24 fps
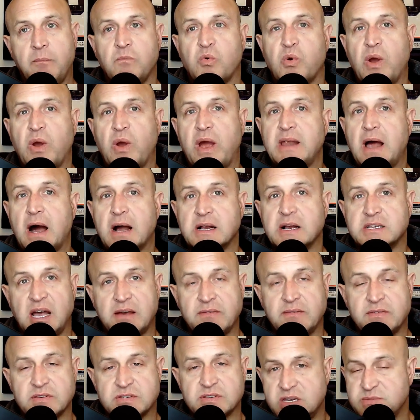Greg Knox,
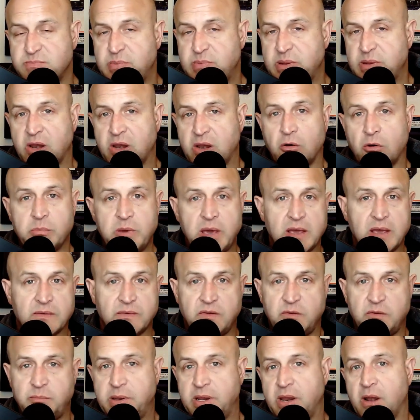obviously, he's been at Ole Miss,
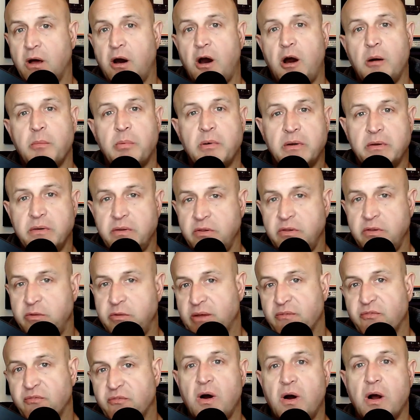he's been at Auburn, he's been
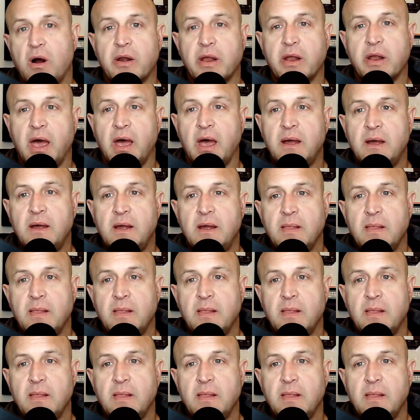at Florida,